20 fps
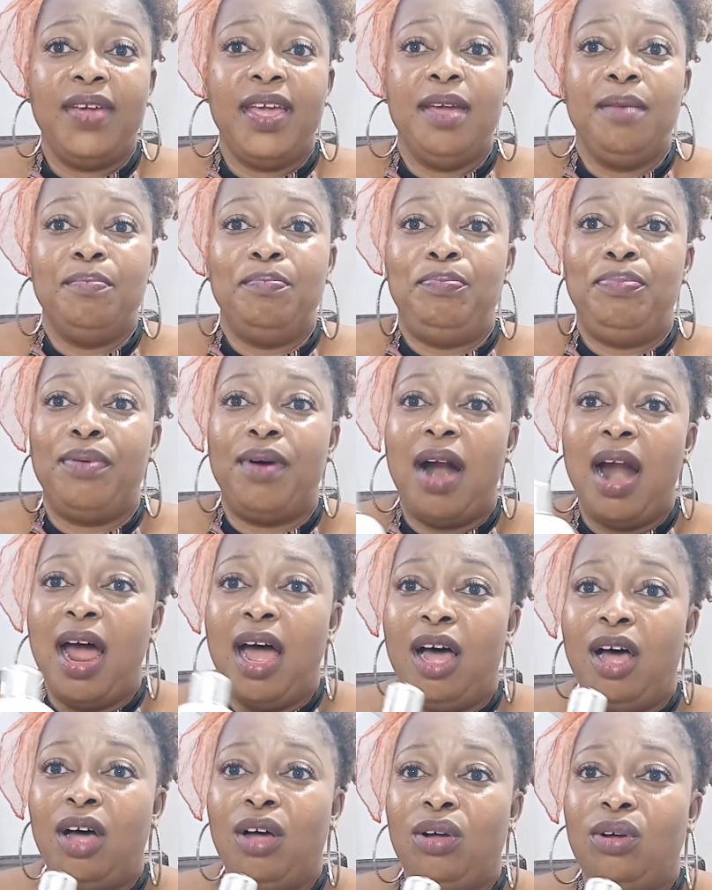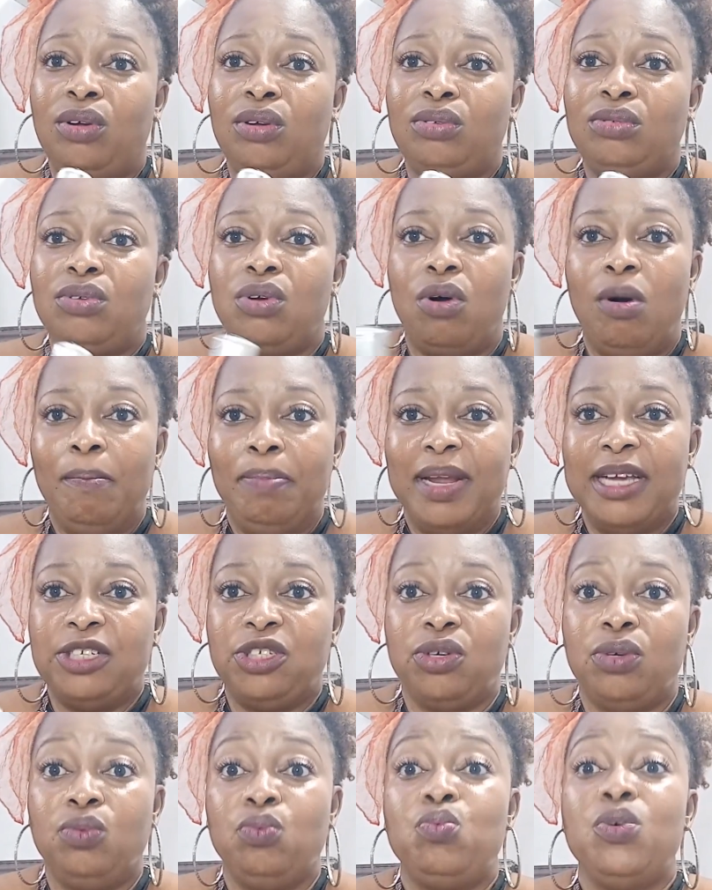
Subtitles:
a brown complexion,